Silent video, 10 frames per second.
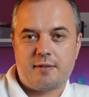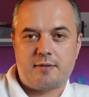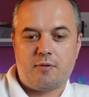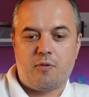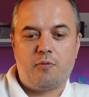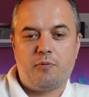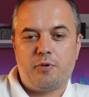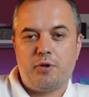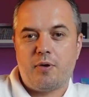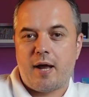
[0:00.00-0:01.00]
So
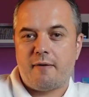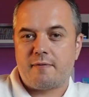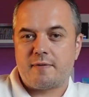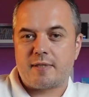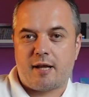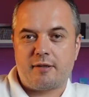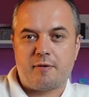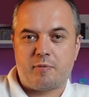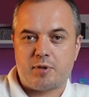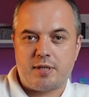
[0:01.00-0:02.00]
you have a
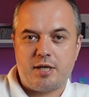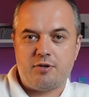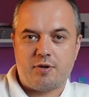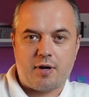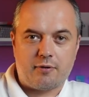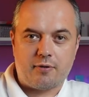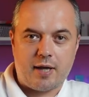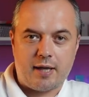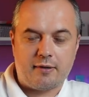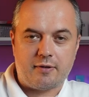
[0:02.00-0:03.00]
standard procedure how to
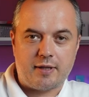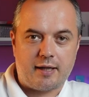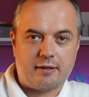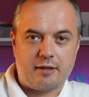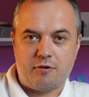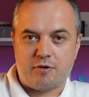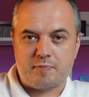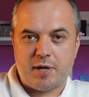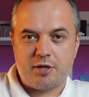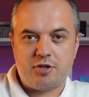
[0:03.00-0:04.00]
handle that in your
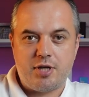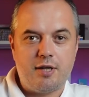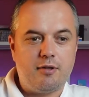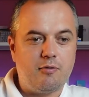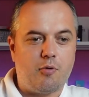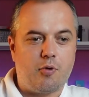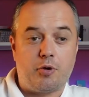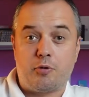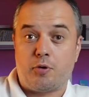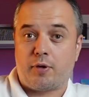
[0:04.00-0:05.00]
spreadsheet, or
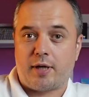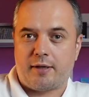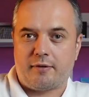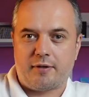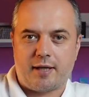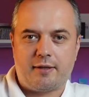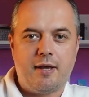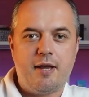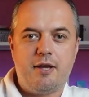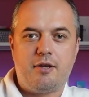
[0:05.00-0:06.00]
you don't handle that,
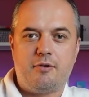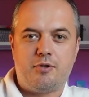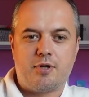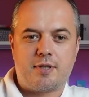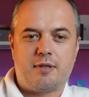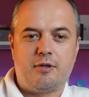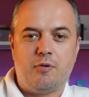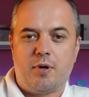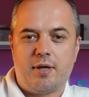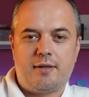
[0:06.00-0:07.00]
you just
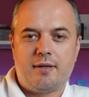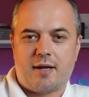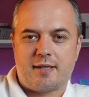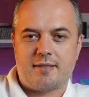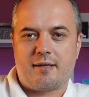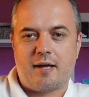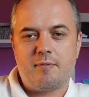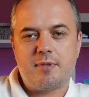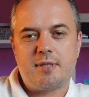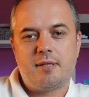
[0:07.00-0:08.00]
do it as it
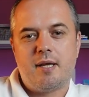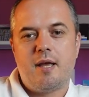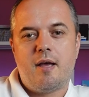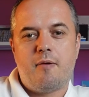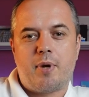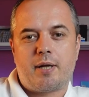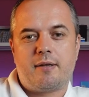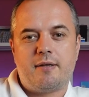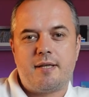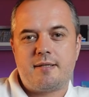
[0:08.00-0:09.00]
comes.
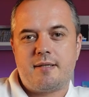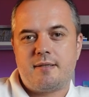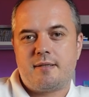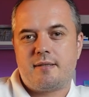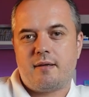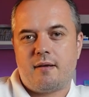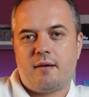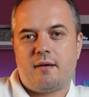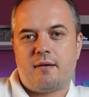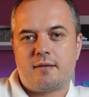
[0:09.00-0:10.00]
But this is
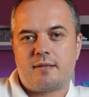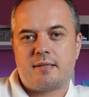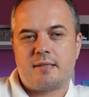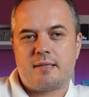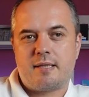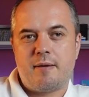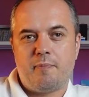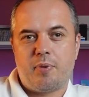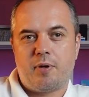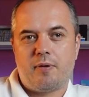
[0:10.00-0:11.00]
a
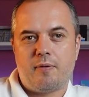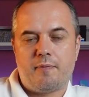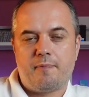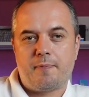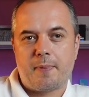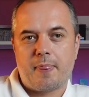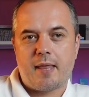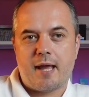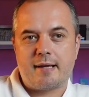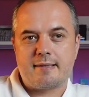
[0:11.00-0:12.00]
simple
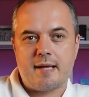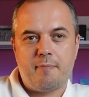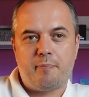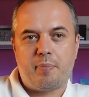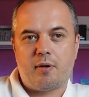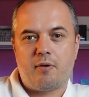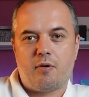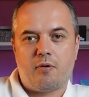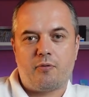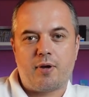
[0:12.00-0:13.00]
example
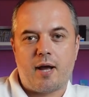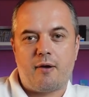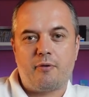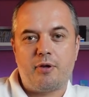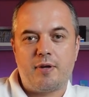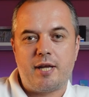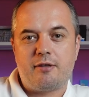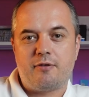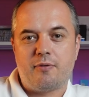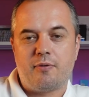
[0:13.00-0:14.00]
of how you
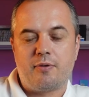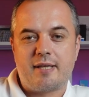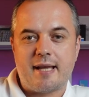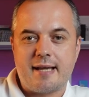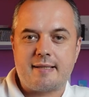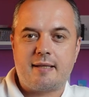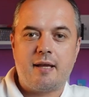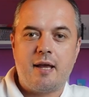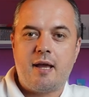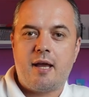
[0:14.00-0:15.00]
need to
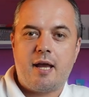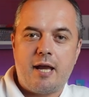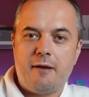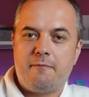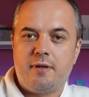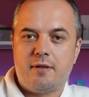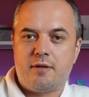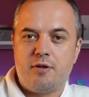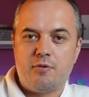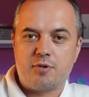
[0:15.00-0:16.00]
test if
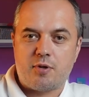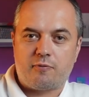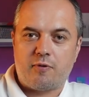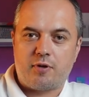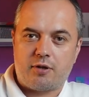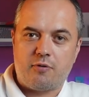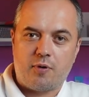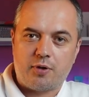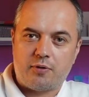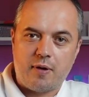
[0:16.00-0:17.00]
the new software that you
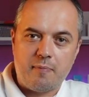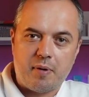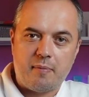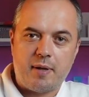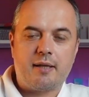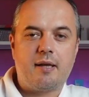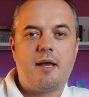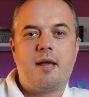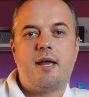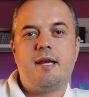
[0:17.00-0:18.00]
want to implement
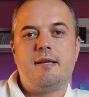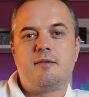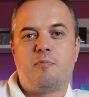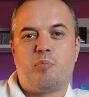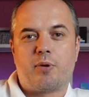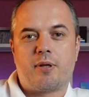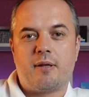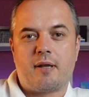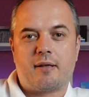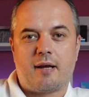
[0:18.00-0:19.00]
is
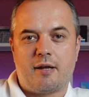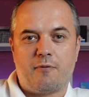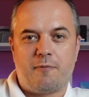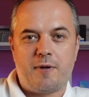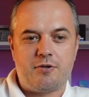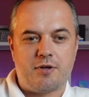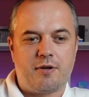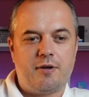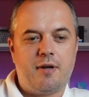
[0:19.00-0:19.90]
supporting that kind of feature.